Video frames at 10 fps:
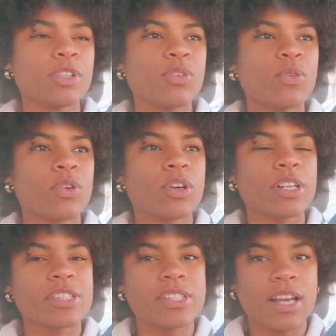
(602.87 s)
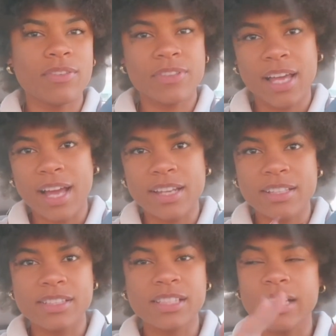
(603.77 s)
decor and stuff
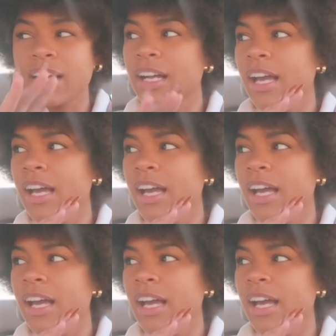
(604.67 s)
that is like